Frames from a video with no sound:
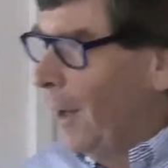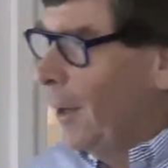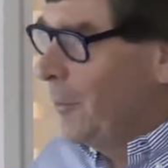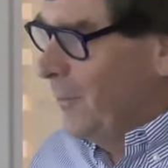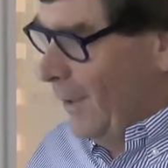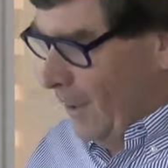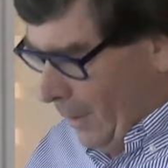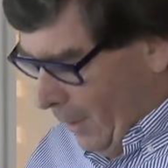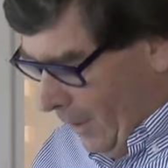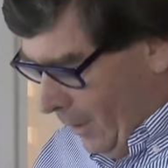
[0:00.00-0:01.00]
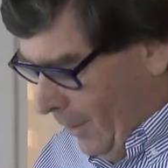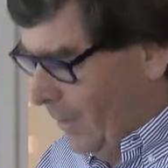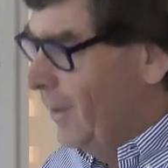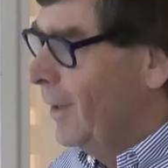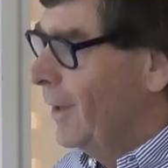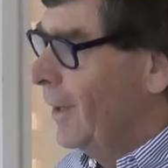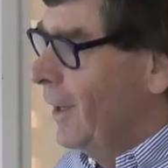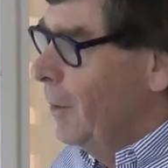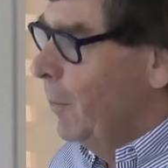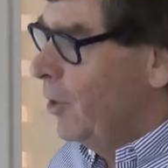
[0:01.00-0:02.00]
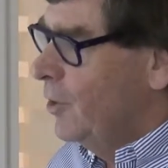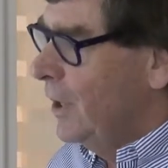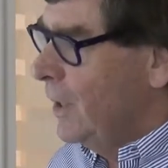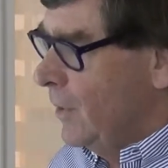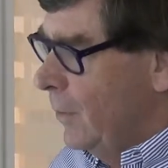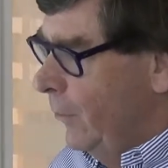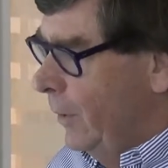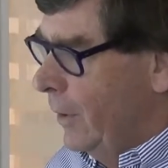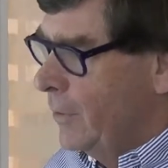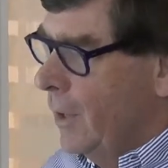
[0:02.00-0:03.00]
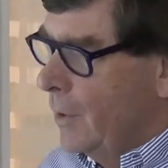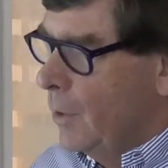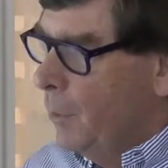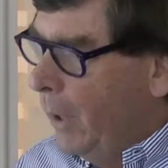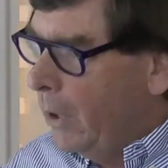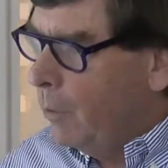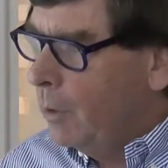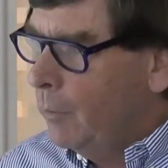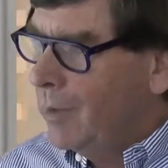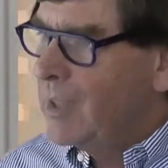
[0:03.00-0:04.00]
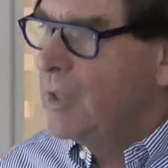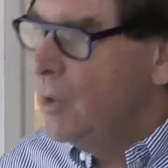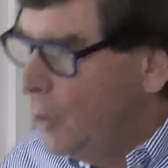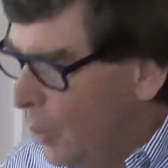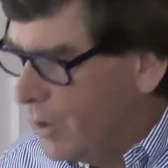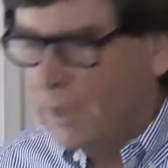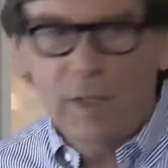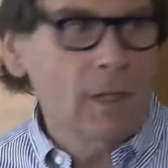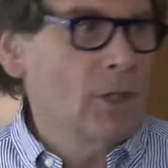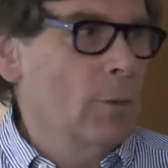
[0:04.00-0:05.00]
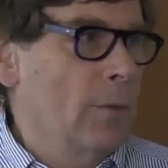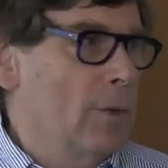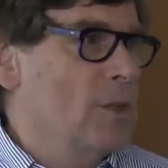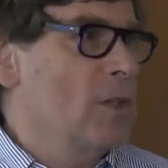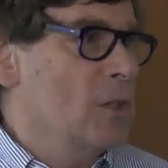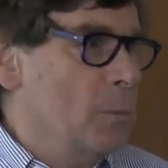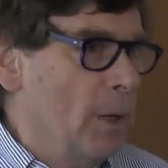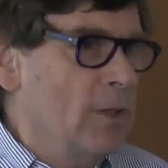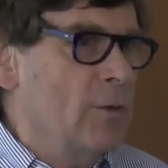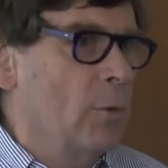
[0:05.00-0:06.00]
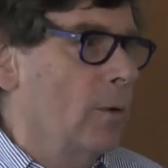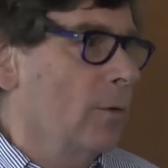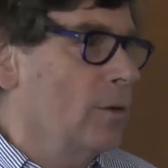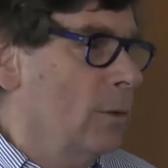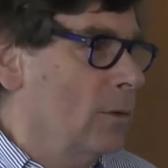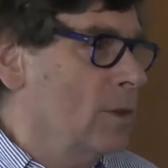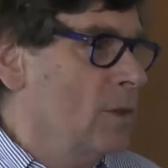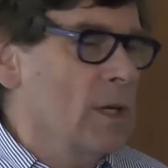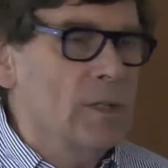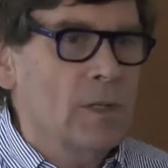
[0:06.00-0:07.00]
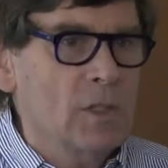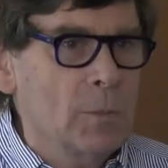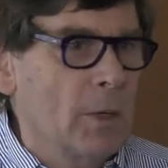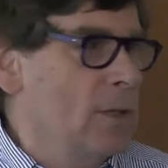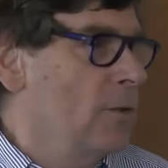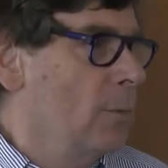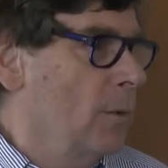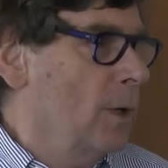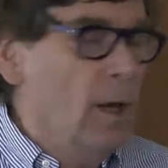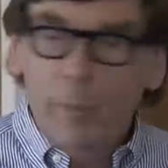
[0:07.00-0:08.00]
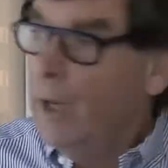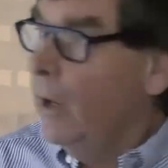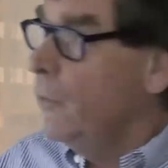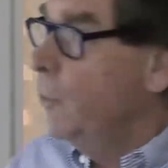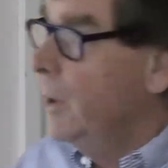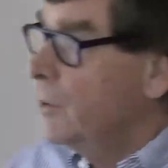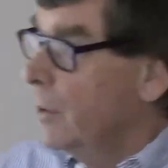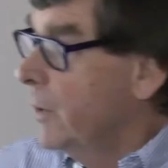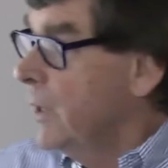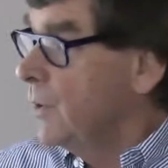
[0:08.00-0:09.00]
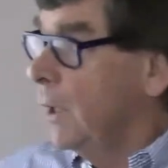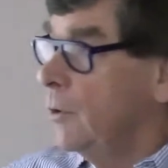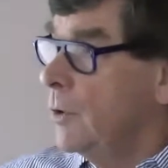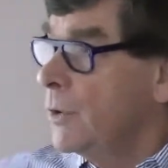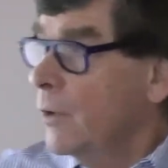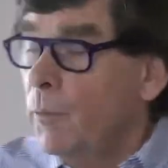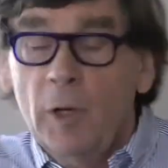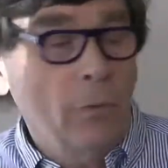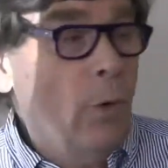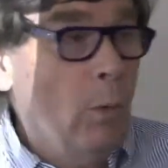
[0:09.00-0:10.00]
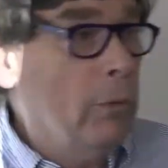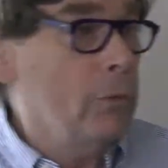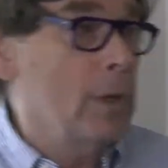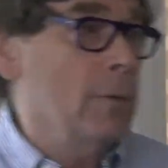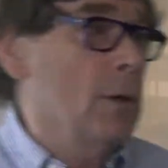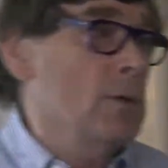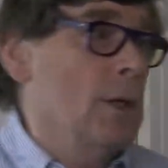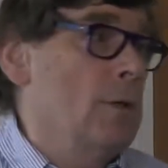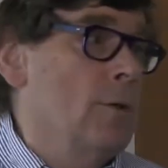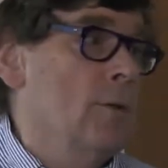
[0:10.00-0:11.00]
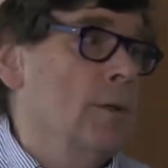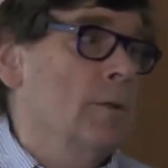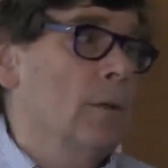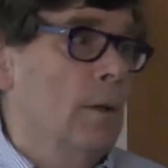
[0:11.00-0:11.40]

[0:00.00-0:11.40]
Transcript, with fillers: Um, I much teasing follows. So bioequivalence is not exact equivalence in spite of what the doctor says, in spite of what. I mean, I've worked on these agents, I've worked for all three of those agencies.